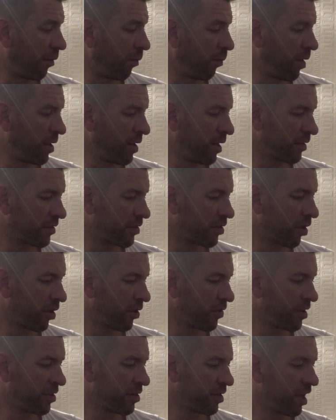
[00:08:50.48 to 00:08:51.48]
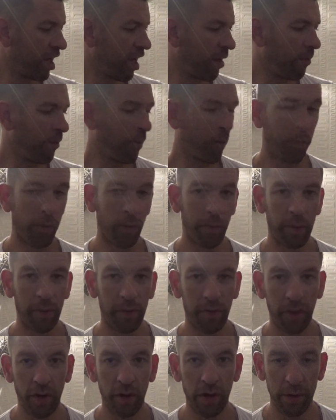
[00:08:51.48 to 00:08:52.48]
When I saw this game pop up, I
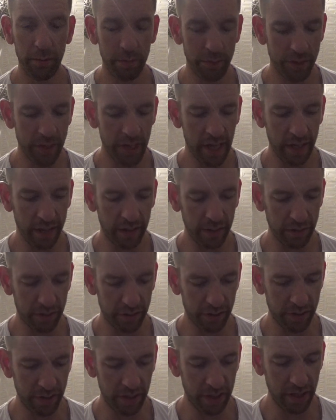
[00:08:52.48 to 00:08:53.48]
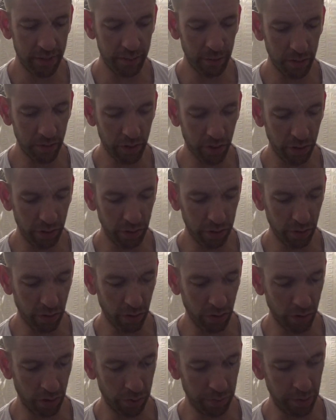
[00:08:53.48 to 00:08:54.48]
thought it was it, because I'd seen the McDonald's
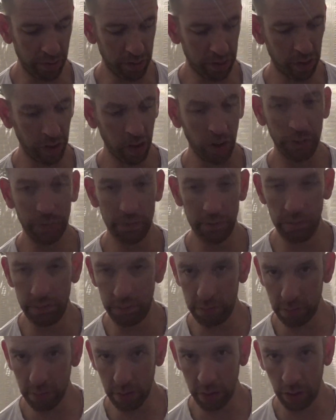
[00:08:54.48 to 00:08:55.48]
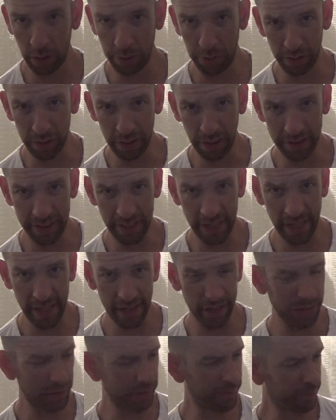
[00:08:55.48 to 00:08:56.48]
logo, but it's Global
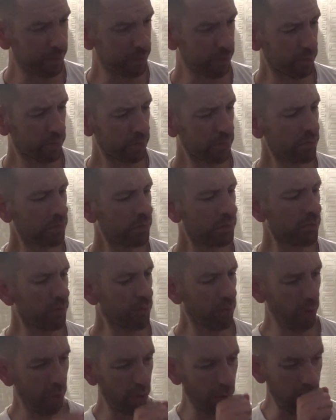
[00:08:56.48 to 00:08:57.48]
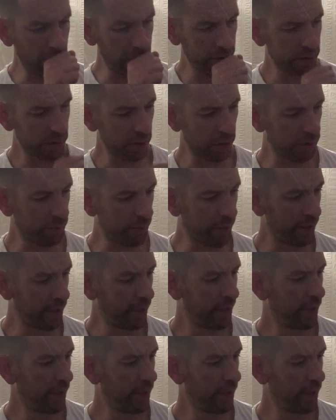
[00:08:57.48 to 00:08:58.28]
Gladiators. Excuse me.